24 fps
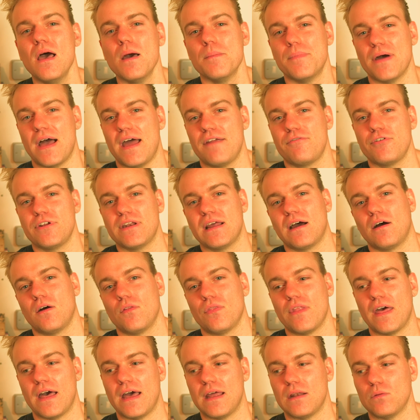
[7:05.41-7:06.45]
But every now
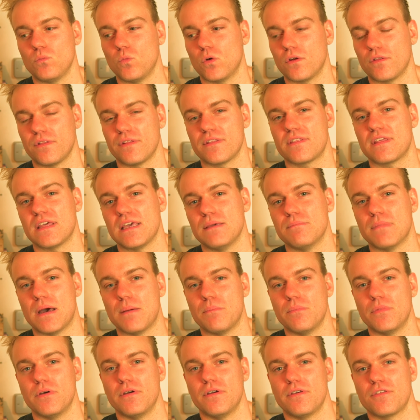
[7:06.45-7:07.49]
and then one of the team
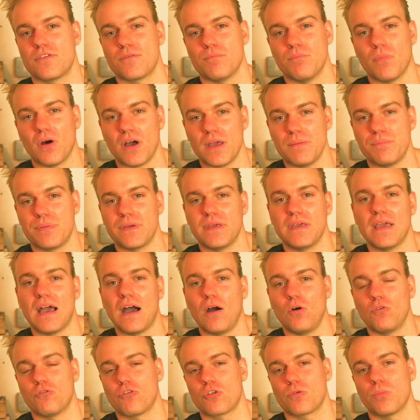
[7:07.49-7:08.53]
members might be
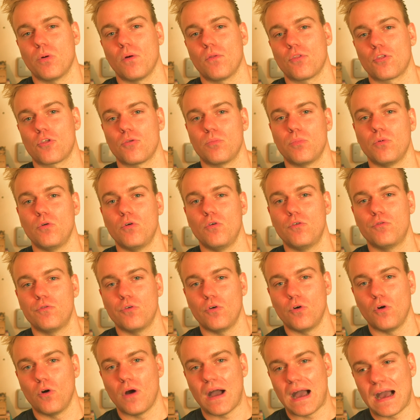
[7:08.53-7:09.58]
held responsible
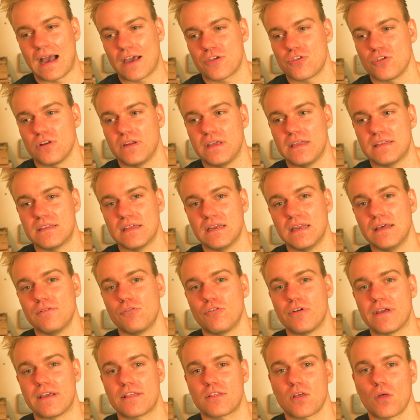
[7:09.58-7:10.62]
for actually
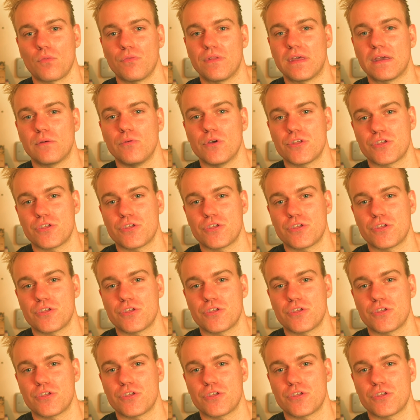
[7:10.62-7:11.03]
delivering something